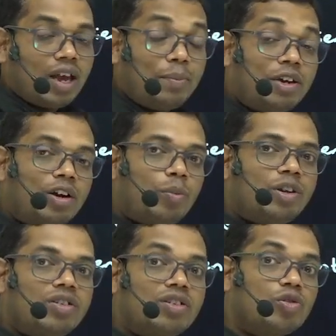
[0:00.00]
Apical
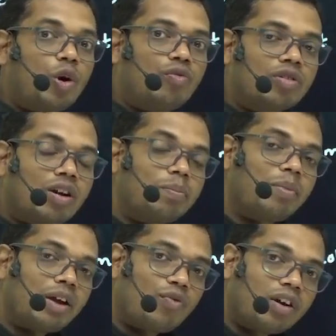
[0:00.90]
dominance is overcome
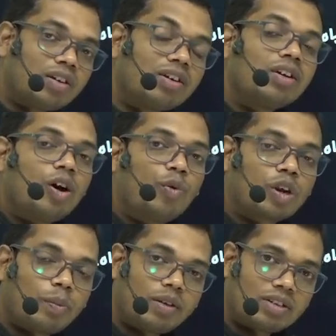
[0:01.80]
by what?
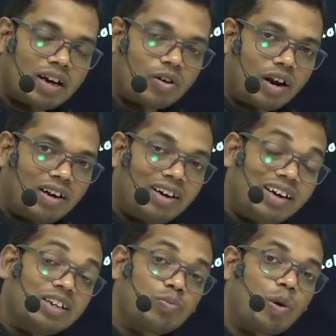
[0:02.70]
Overcome by cytokinin.
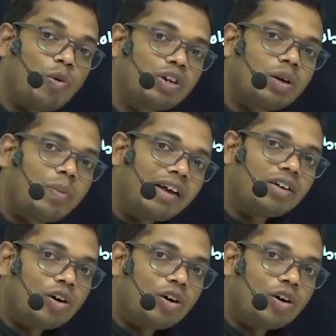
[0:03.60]
It is promoted by